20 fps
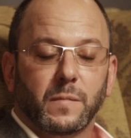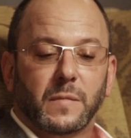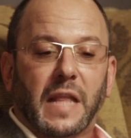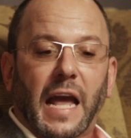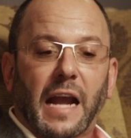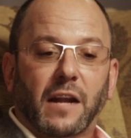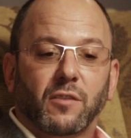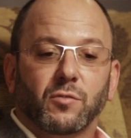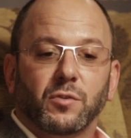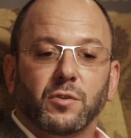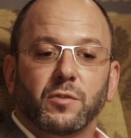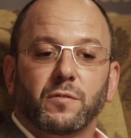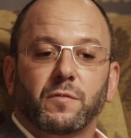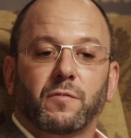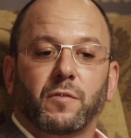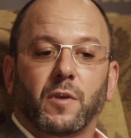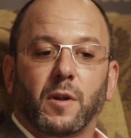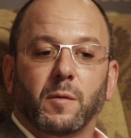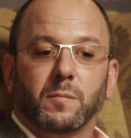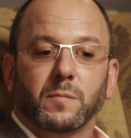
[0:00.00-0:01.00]
That grew
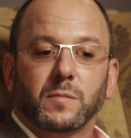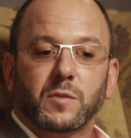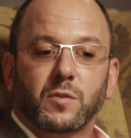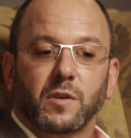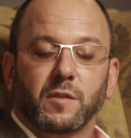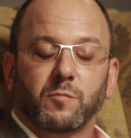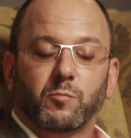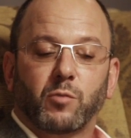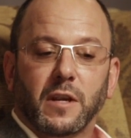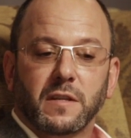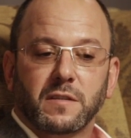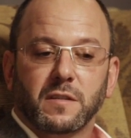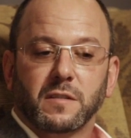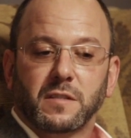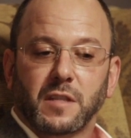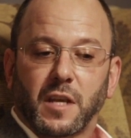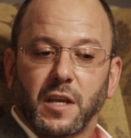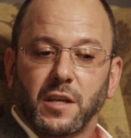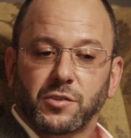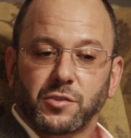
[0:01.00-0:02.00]
from sort of
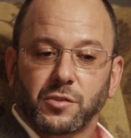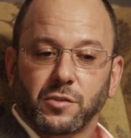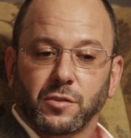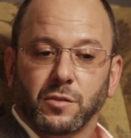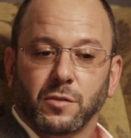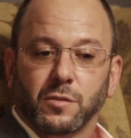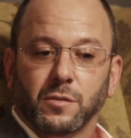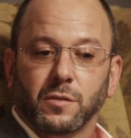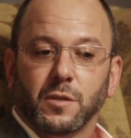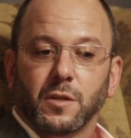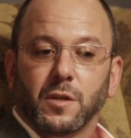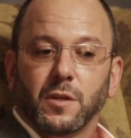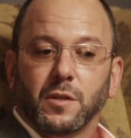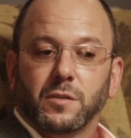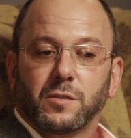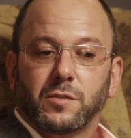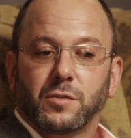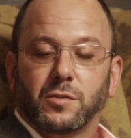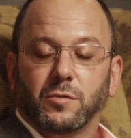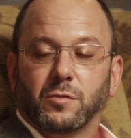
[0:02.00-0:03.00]
presentational
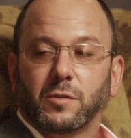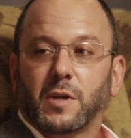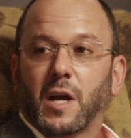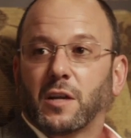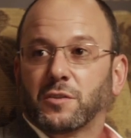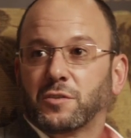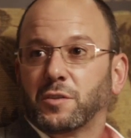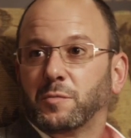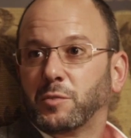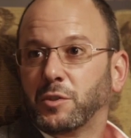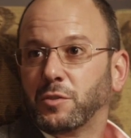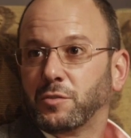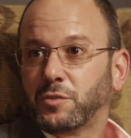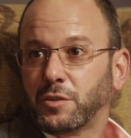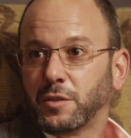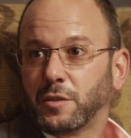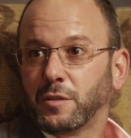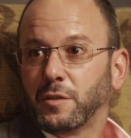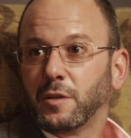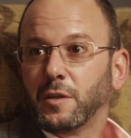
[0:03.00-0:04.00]
to
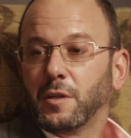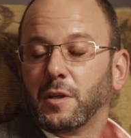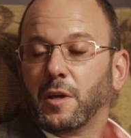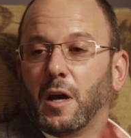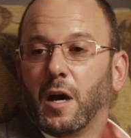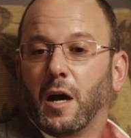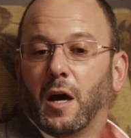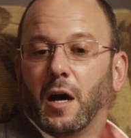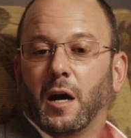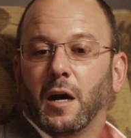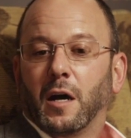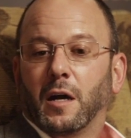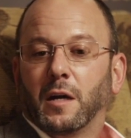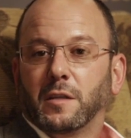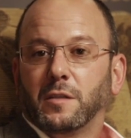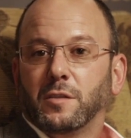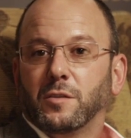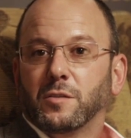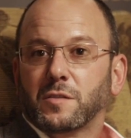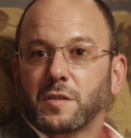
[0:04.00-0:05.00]
contribution uh,
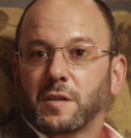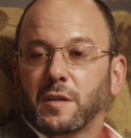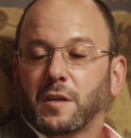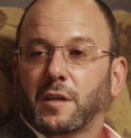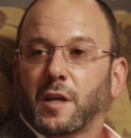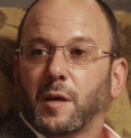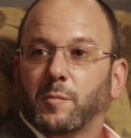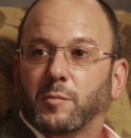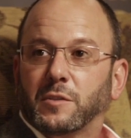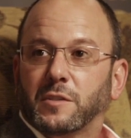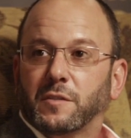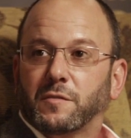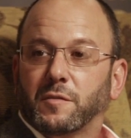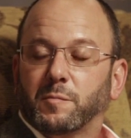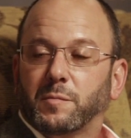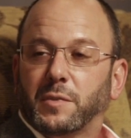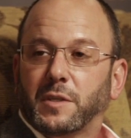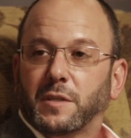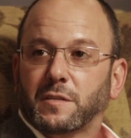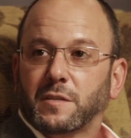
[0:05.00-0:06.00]
using a couple of
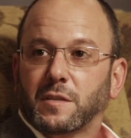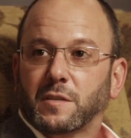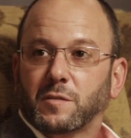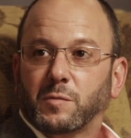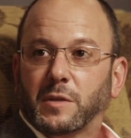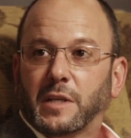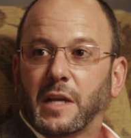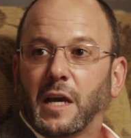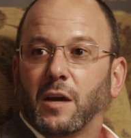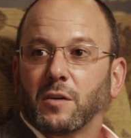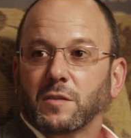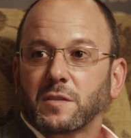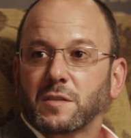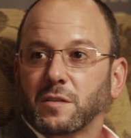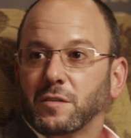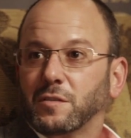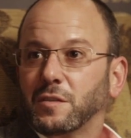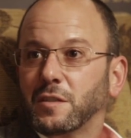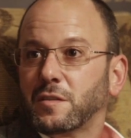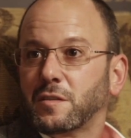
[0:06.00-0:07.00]
different pieces, we now
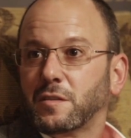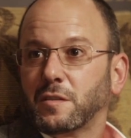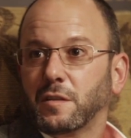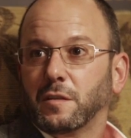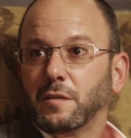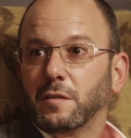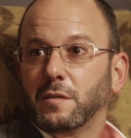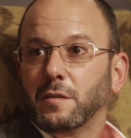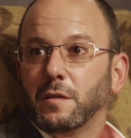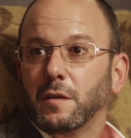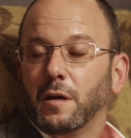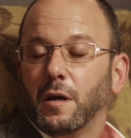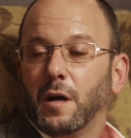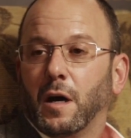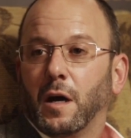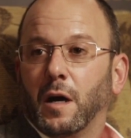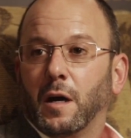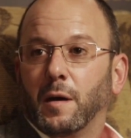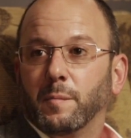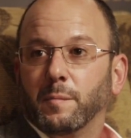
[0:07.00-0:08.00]
solicit
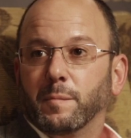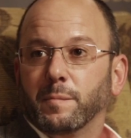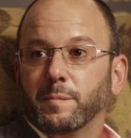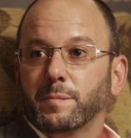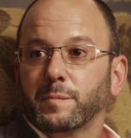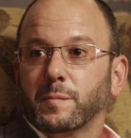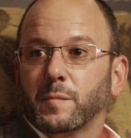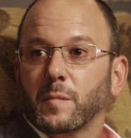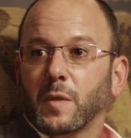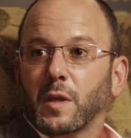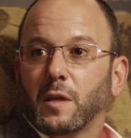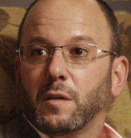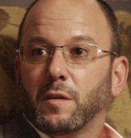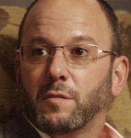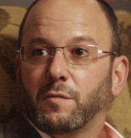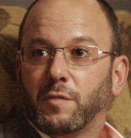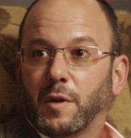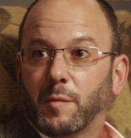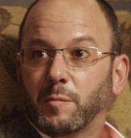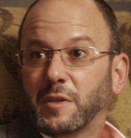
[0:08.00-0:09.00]
um,
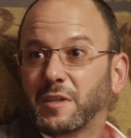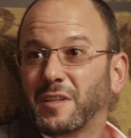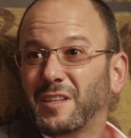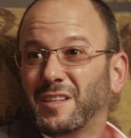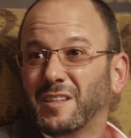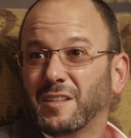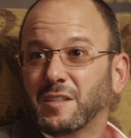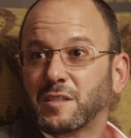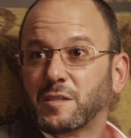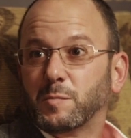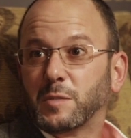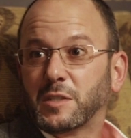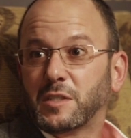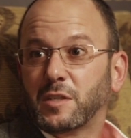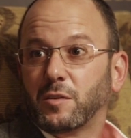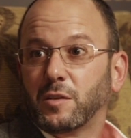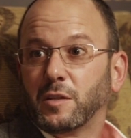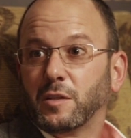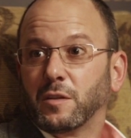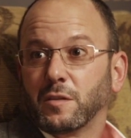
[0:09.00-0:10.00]
from the kids
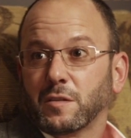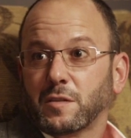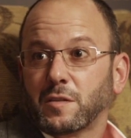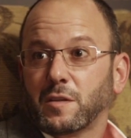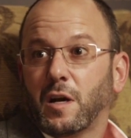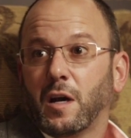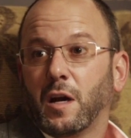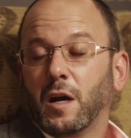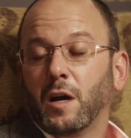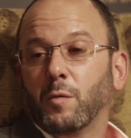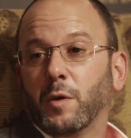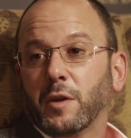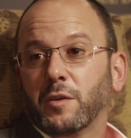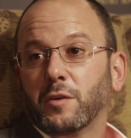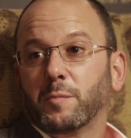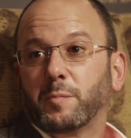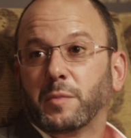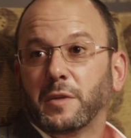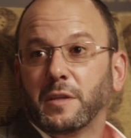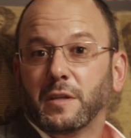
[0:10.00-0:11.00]
materials, uh, whether
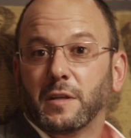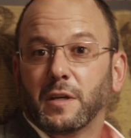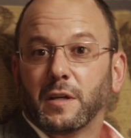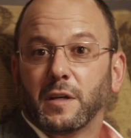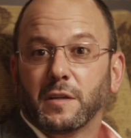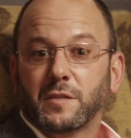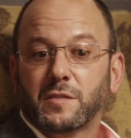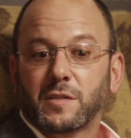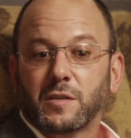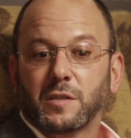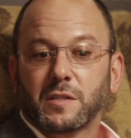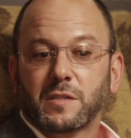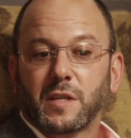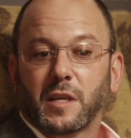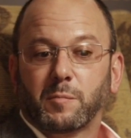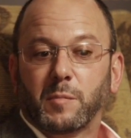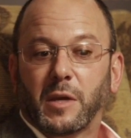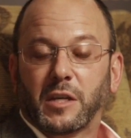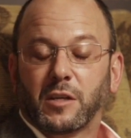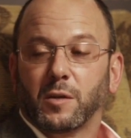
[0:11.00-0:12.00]
it be a series
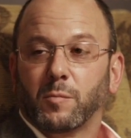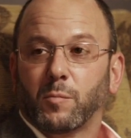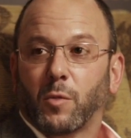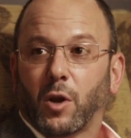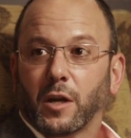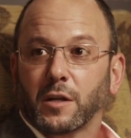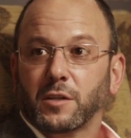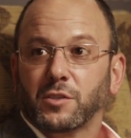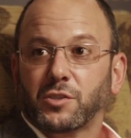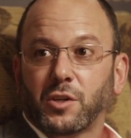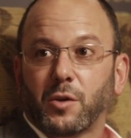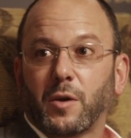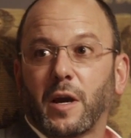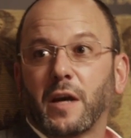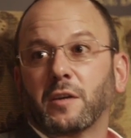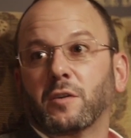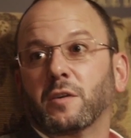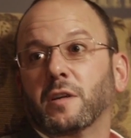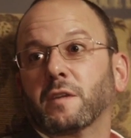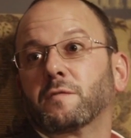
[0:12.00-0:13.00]
like Make Your Mark, show how
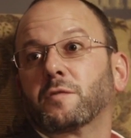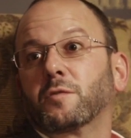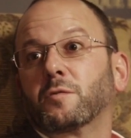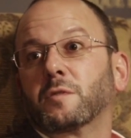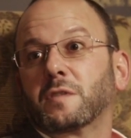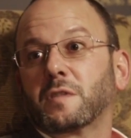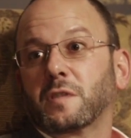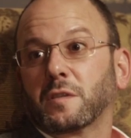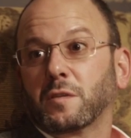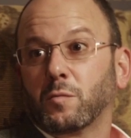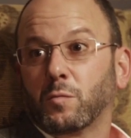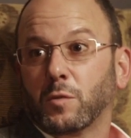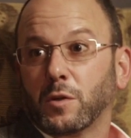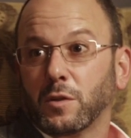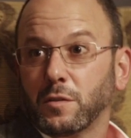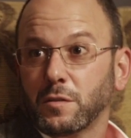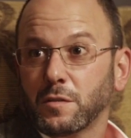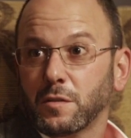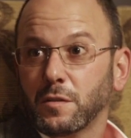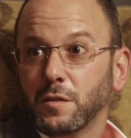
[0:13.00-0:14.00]
you're influencing the
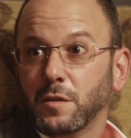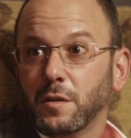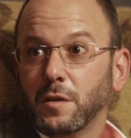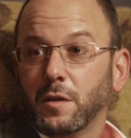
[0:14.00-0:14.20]
world,